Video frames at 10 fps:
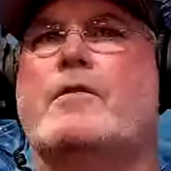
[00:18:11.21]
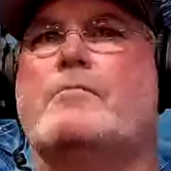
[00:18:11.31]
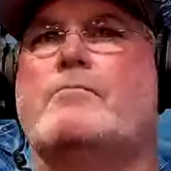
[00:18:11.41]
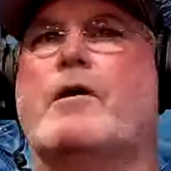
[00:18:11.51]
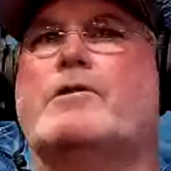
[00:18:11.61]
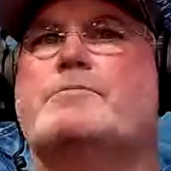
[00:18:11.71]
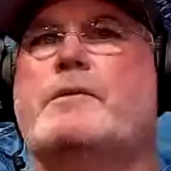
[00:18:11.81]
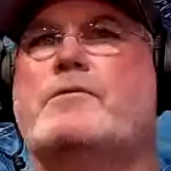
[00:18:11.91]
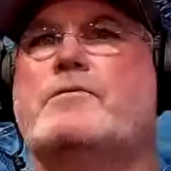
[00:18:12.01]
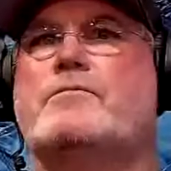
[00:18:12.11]
Mark's
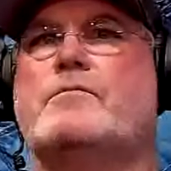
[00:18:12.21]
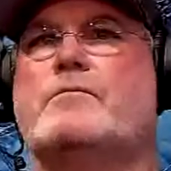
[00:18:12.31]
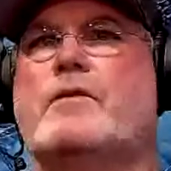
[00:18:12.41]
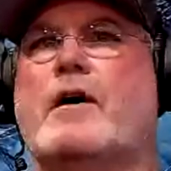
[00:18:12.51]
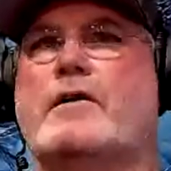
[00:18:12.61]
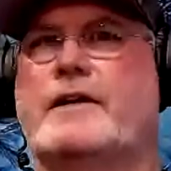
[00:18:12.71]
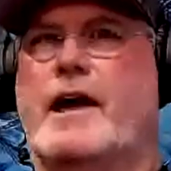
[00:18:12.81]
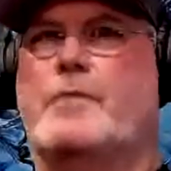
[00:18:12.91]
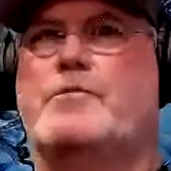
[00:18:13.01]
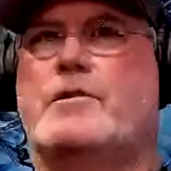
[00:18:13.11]
been a
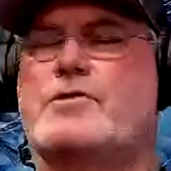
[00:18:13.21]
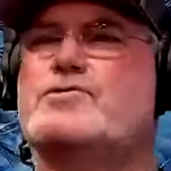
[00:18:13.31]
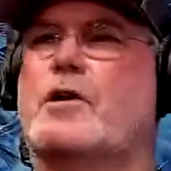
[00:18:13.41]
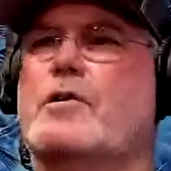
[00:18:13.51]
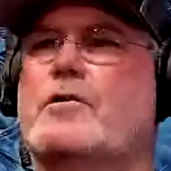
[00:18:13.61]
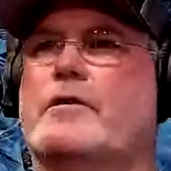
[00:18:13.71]
charter